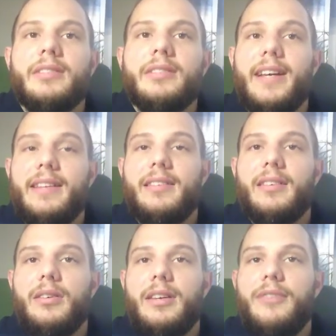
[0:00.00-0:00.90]
that
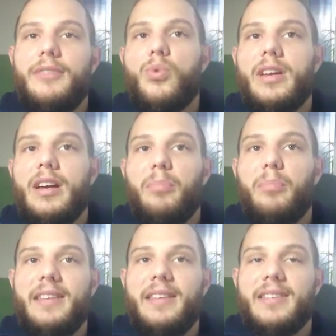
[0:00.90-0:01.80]
if we are
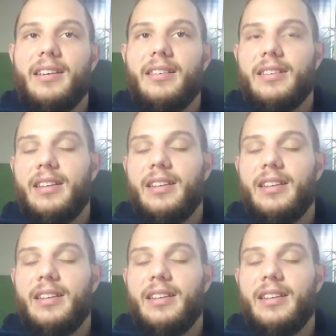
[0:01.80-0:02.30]
placing